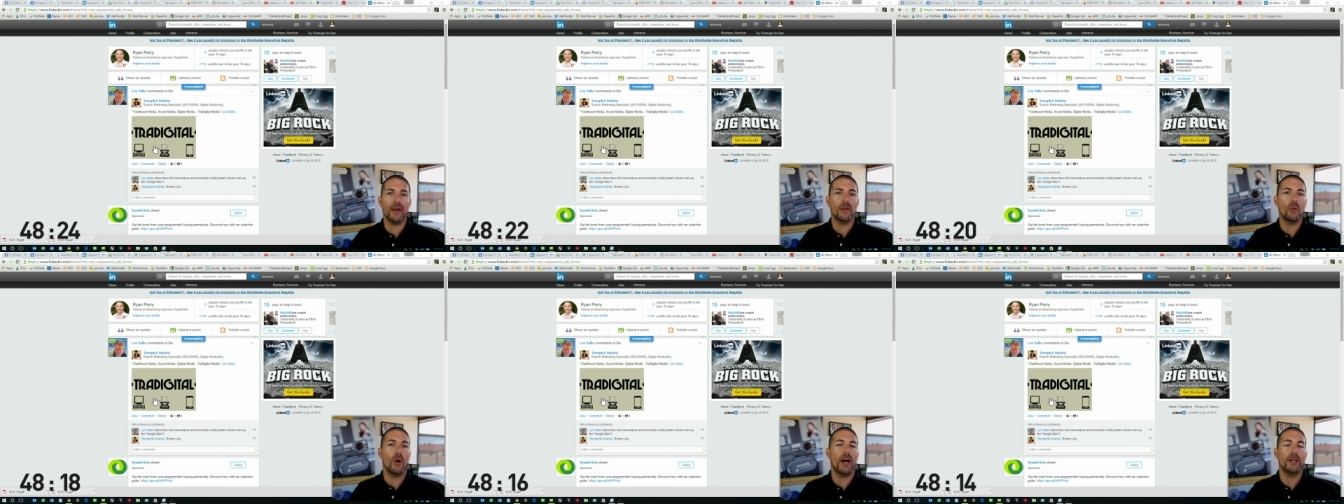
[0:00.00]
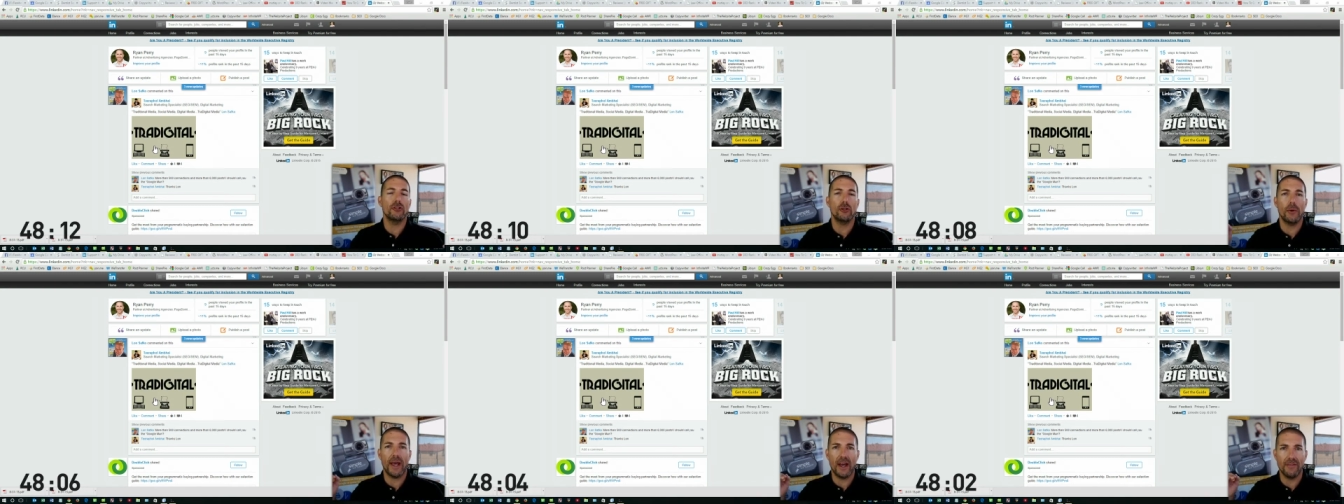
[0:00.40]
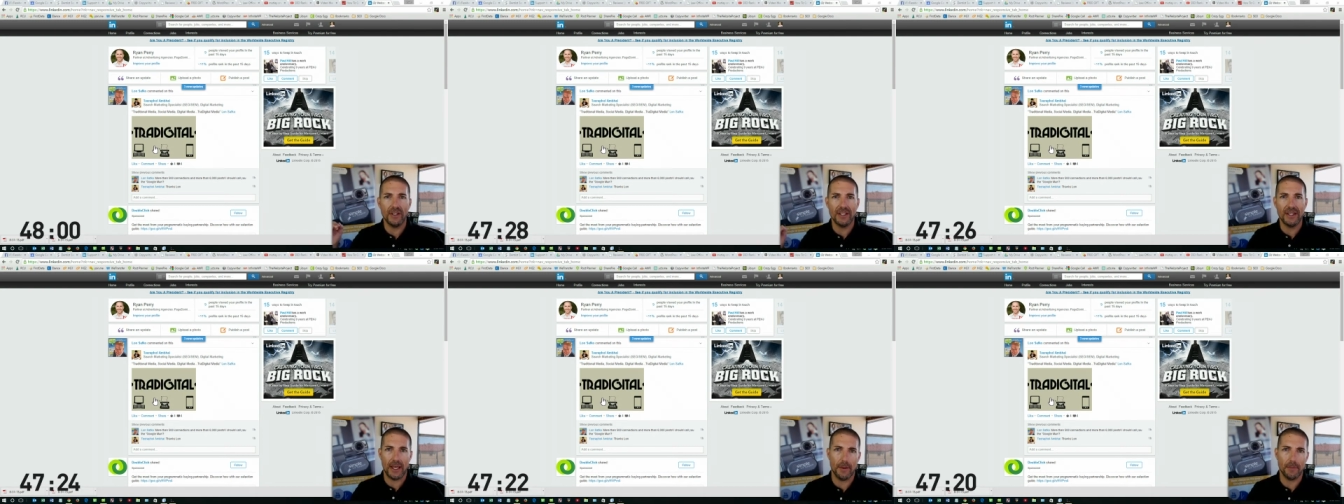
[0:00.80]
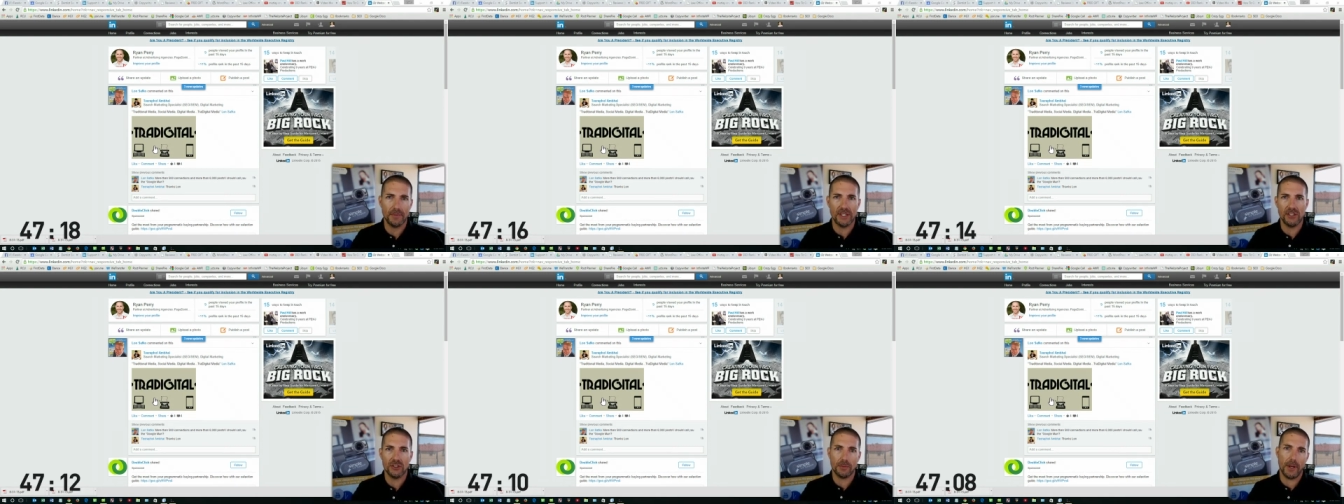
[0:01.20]
otherwise you have an
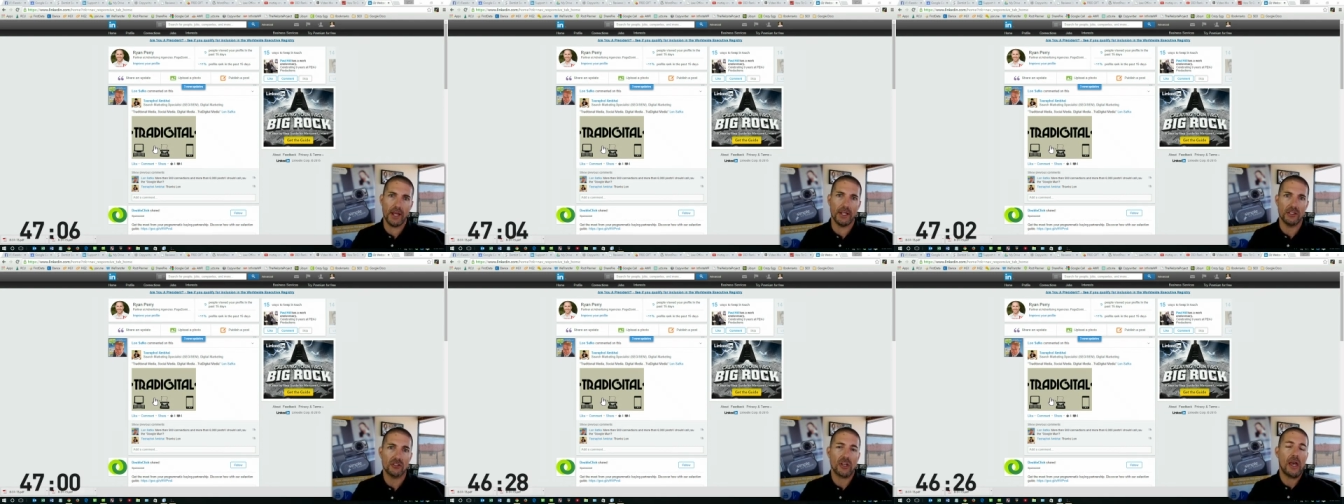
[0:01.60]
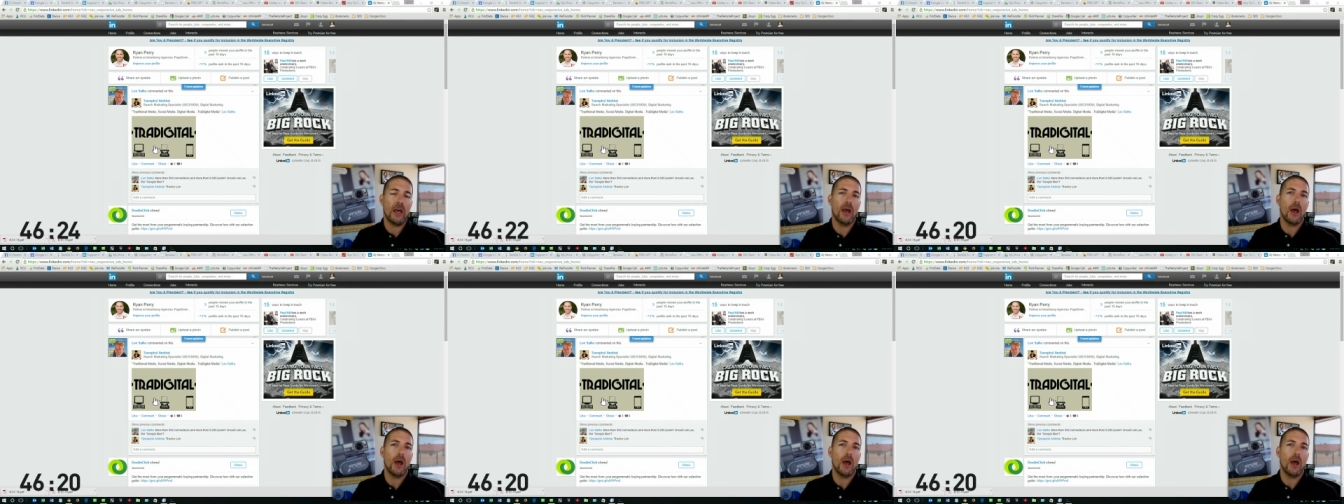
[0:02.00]
empty space.